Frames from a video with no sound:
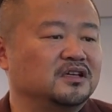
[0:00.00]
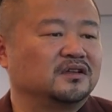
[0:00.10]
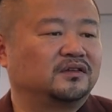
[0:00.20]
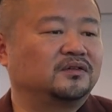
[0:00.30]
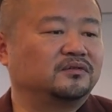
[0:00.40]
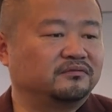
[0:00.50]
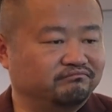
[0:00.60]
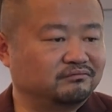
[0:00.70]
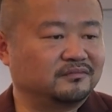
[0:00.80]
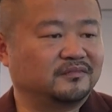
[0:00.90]
So
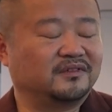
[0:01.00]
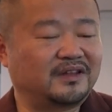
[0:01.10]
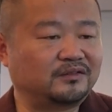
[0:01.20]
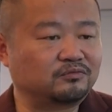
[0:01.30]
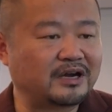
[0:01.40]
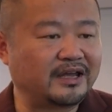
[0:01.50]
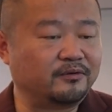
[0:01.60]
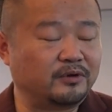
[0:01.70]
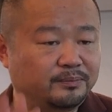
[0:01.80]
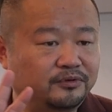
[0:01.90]
that's why
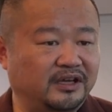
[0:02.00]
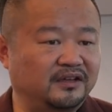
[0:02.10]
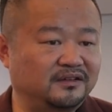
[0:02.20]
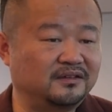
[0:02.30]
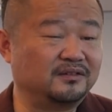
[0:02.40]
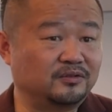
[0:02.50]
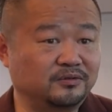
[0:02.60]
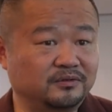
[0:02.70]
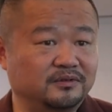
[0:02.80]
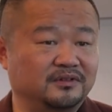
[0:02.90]
we put it
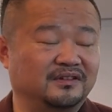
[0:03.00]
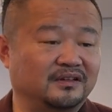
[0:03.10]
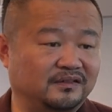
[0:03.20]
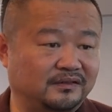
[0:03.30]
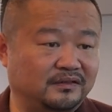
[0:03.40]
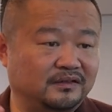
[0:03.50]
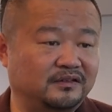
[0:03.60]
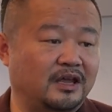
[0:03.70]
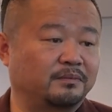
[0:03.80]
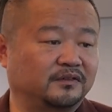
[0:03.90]
to the
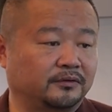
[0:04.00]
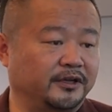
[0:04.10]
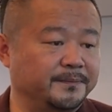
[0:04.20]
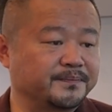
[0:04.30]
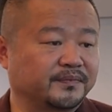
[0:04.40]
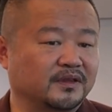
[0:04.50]
step three,